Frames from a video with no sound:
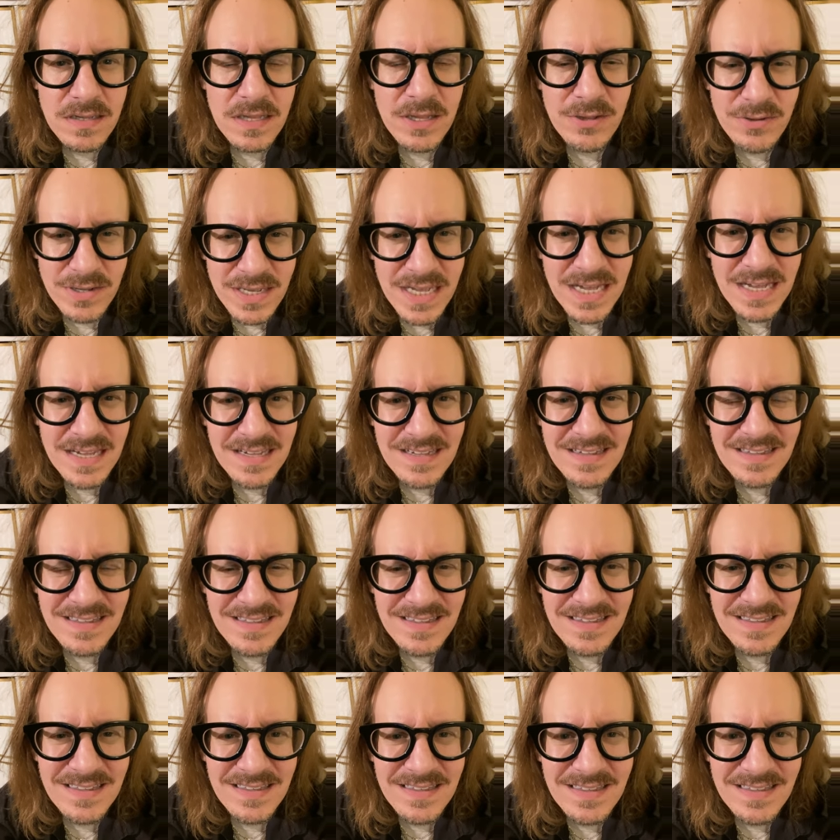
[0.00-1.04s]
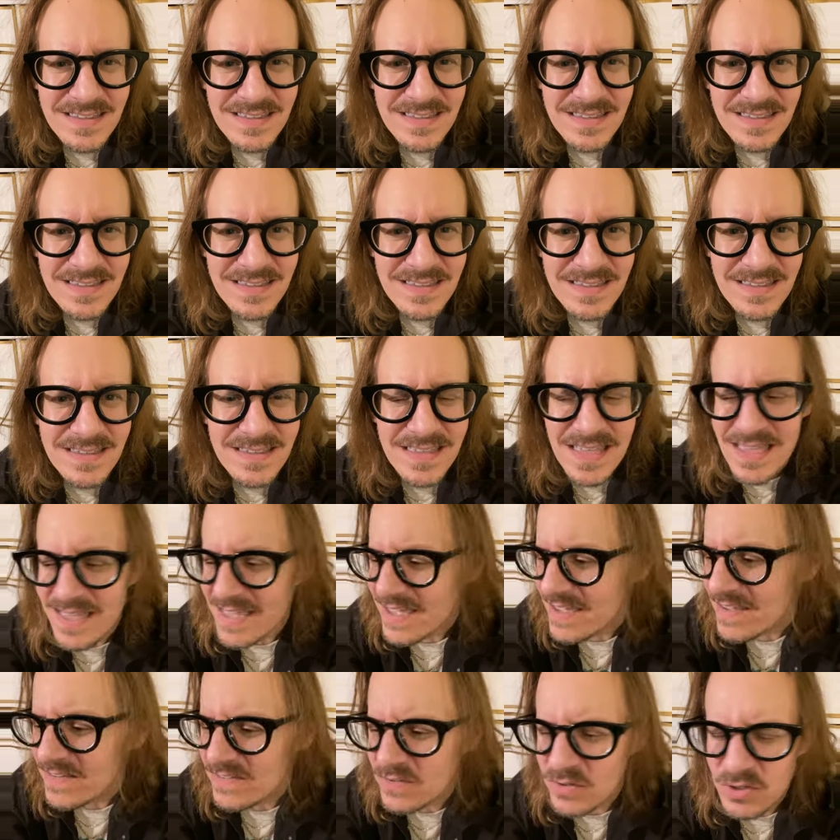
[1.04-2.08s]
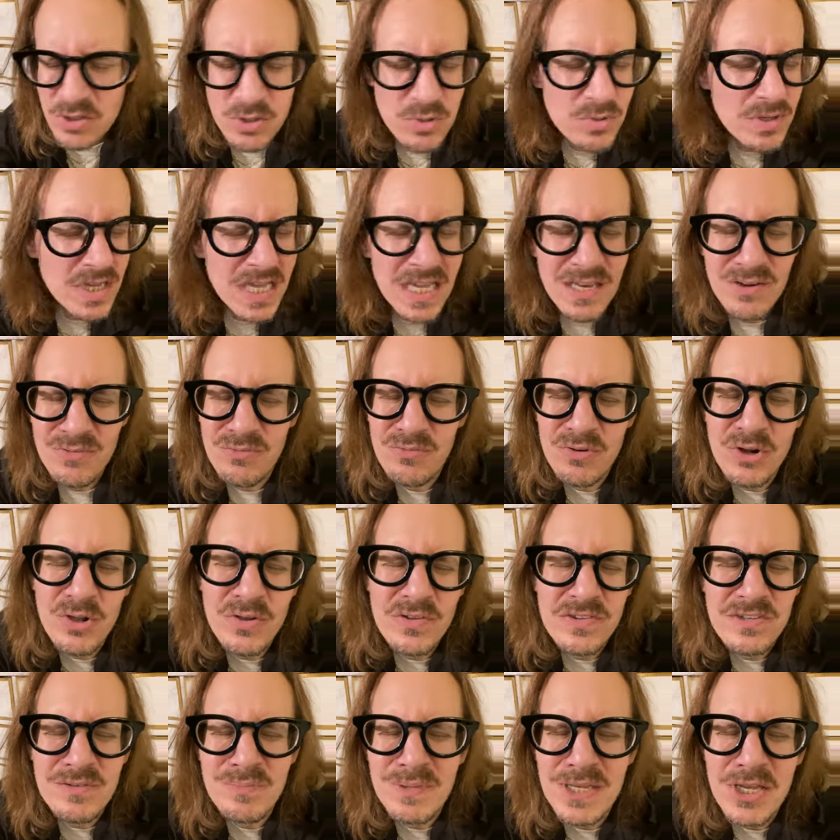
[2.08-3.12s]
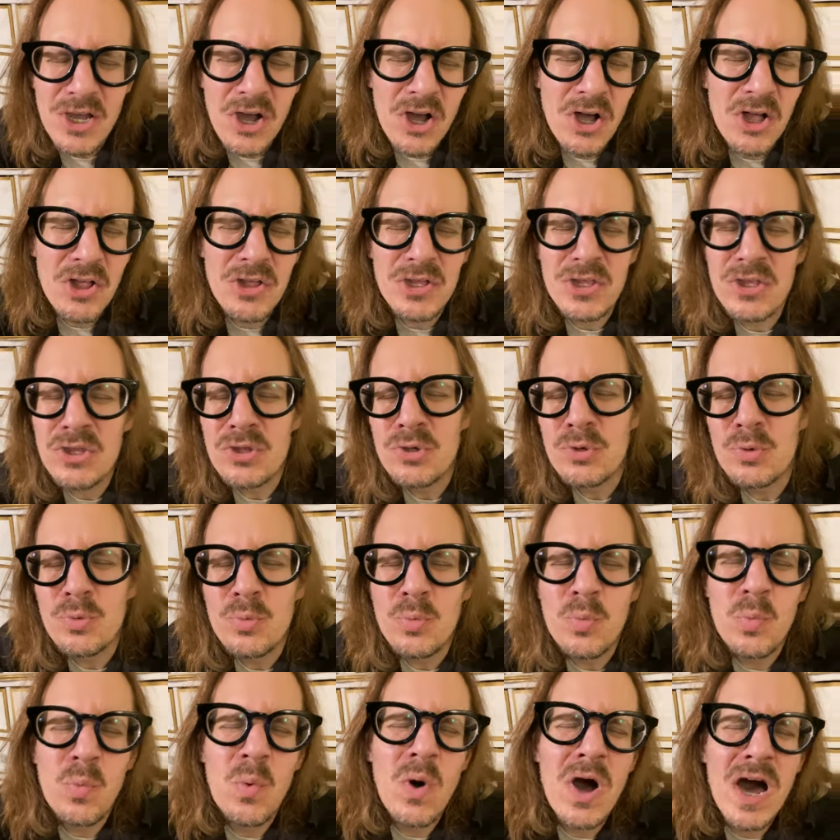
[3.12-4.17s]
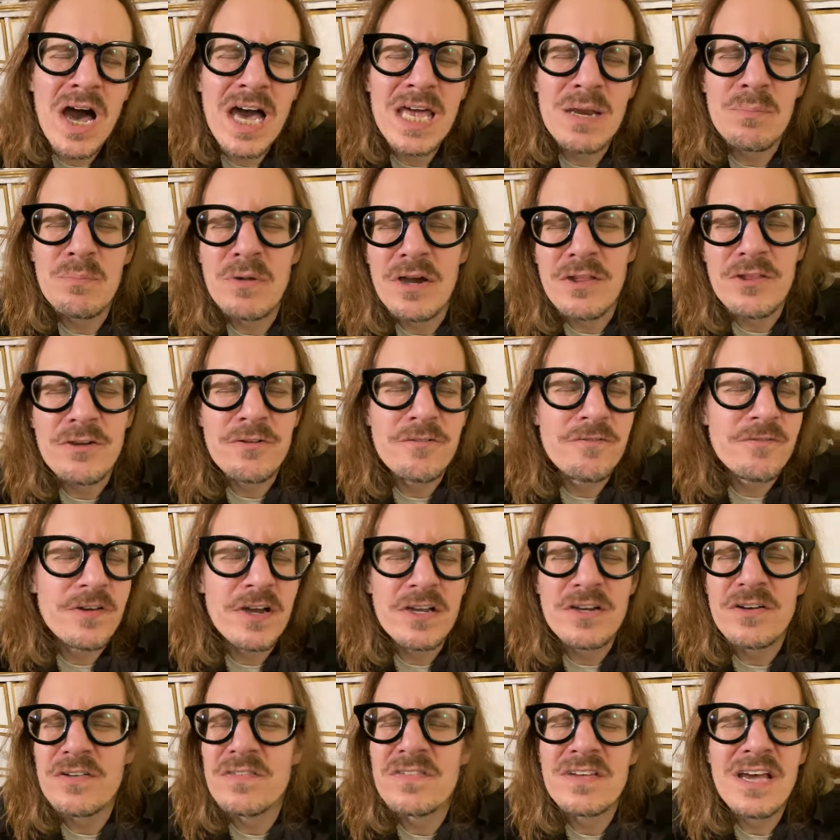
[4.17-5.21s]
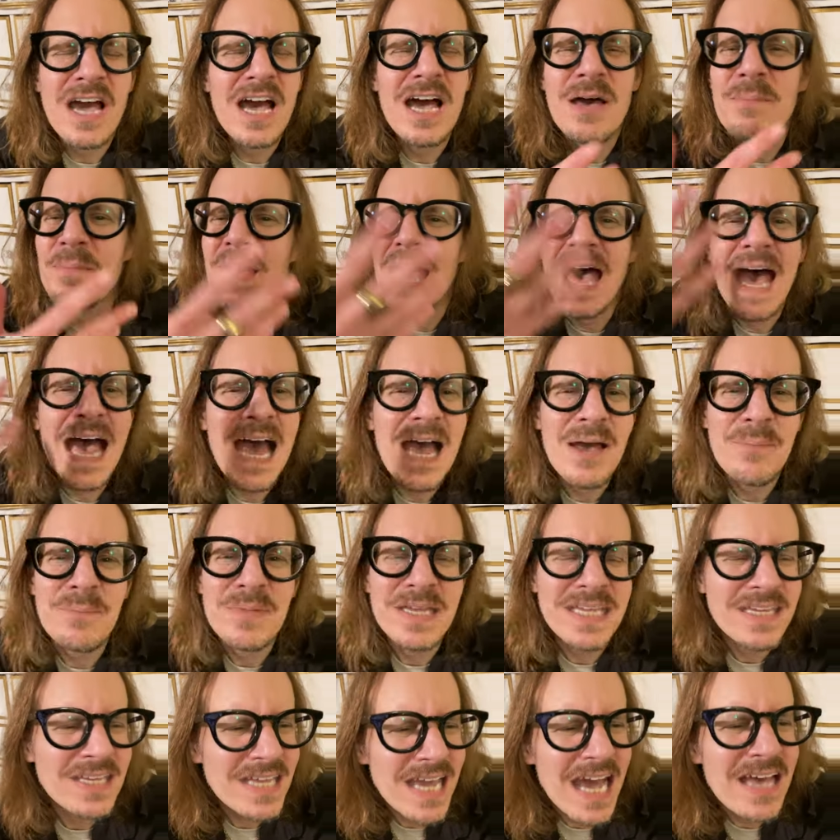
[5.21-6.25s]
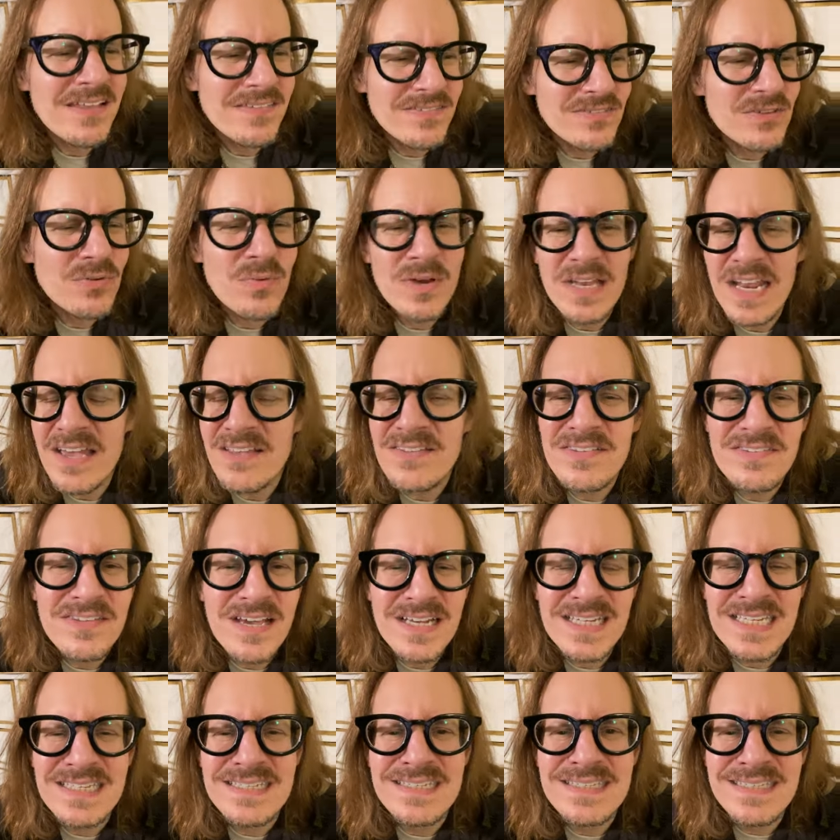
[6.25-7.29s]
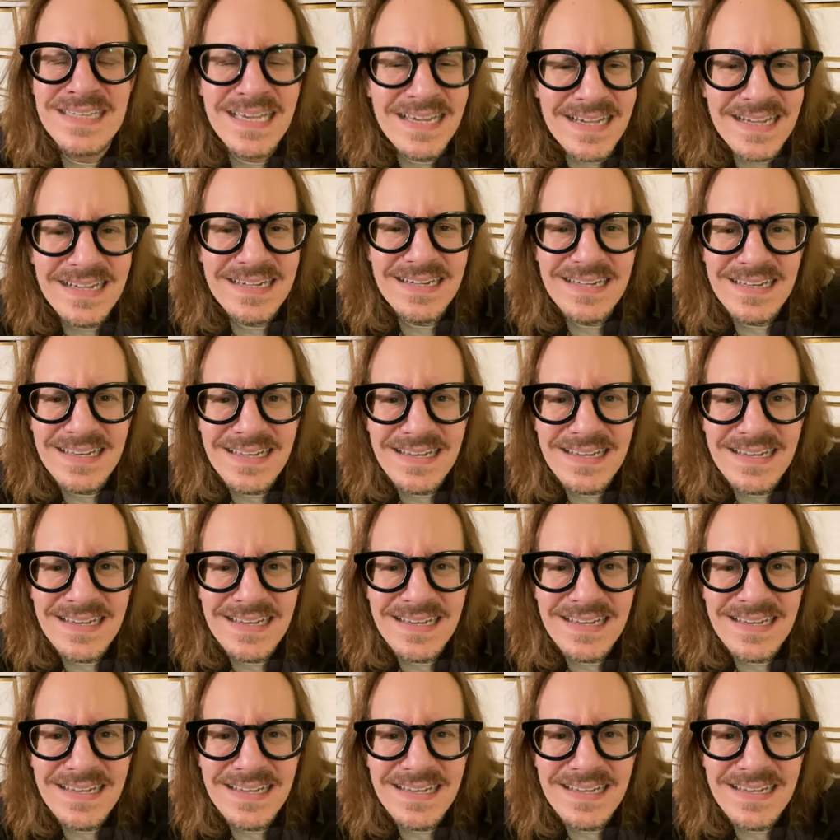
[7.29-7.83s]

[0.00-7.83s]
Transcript: Okay? So you can roast me all you want, motherfuckers. Come at me. Yeah, so what? I sucked dick